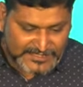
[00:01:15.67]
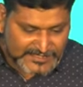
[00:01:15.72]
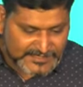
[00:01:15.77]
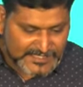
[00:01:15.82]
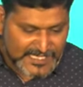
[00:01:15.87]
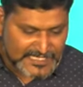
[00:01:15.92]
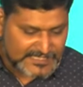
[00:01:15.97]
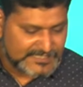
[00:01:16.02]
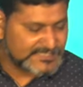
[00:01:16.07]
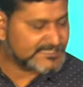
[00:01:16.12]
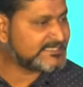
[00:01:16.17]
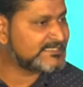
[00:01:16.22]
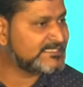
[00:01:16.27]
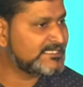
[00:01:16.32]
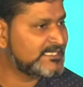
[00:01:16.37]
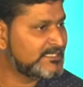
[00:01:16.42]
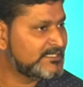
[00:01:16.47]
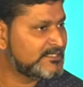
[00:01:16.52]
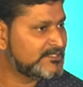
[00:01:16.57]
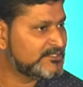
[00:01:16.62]
asks
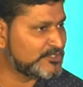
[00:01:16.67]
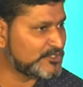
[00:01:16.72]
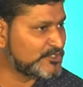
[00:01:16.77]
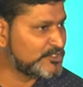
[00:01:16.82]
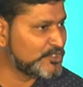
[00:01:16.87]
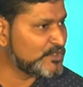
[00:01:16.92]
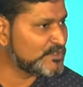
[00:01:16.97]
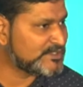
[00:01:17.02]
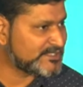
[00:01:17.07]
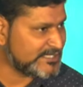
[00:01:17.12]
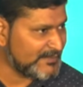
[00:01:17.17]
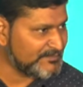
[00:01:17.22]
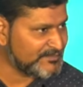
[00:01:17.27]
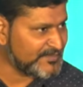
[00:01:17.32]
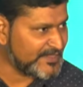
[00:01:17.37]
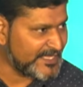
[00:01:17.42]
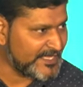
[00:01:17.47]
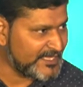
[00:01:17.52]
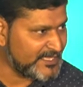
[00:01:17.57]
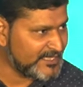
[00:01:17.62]
us to do
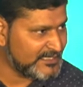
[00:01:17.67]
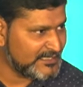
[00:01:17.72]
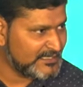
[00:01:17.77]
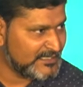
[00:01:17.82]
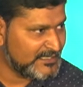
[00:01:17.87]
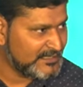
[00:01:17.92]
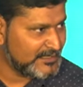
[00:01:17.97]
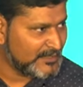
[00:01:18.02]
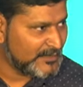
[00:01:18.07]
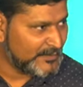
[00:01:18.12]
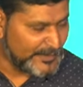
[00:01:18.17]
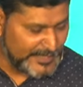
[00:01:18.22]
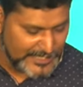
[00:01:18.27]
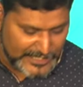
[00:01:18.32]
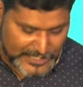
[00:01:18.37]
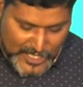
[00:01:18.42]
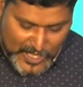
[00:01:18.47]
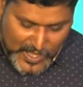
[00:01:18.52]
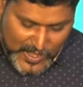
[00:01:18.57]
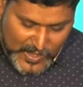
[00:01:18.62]
something,
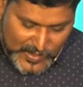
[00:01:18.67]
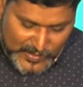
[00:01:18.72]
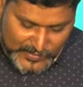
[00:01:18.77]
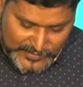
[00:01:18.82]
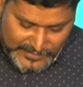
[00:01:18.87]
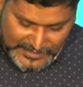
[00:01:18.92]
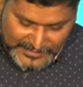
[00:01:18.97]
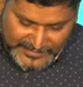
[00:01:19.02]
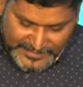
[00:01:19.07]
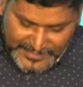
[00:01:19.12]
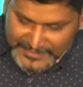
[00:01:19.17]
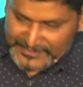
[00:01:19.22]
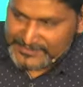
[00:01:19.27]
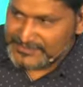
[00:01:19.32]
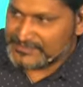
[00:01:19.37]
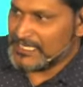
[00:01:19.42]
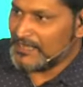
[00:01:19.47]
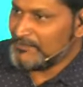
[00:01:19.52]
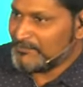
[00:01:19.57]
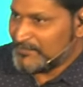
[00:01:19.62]
we know that
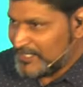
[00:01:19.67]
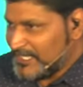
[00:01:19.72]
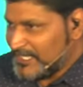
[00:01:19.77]
there is